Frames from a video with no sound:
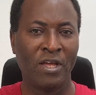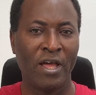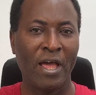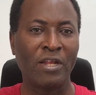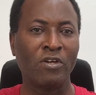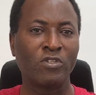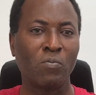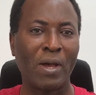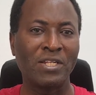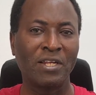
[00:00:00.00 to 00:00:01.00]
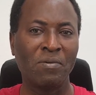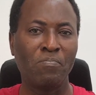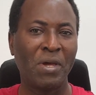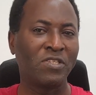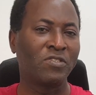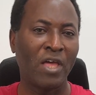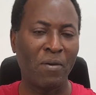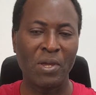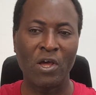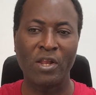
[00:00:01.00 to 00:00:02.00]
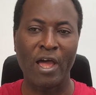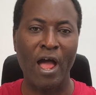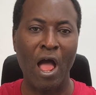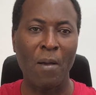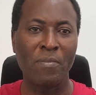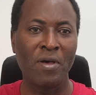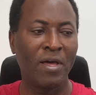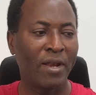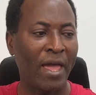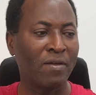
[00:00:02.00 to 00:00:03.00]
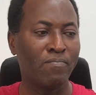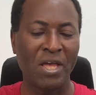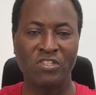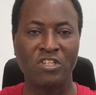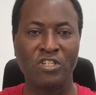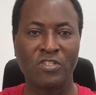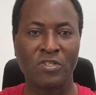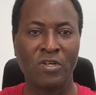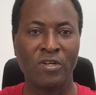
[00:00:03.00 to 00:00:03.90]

and automatically paste them in other apps like Messages.